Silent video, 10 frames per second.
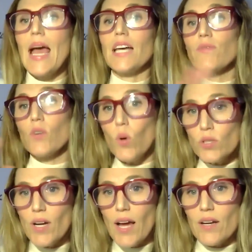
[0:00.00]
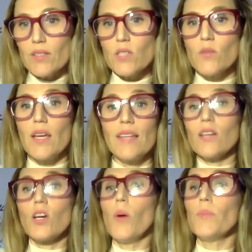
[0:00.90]
As for older adults, it's
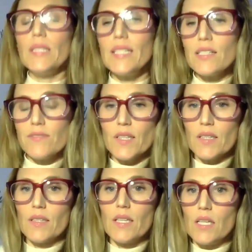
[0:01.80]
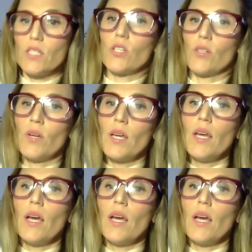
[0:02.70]
a completely different issue.